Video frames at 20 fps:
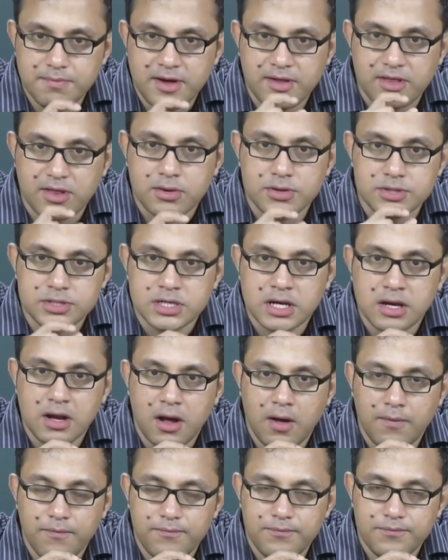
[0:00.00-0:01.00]
masculinity
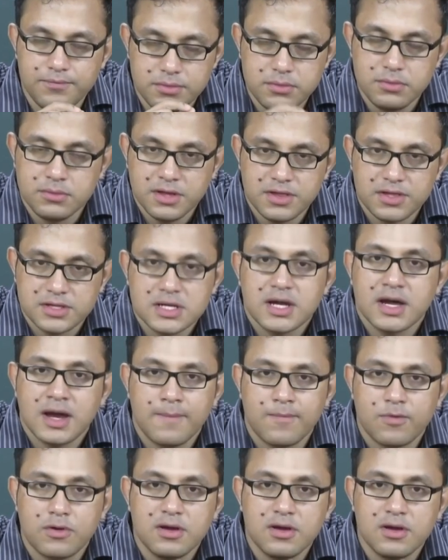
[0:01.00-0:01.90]
of this time.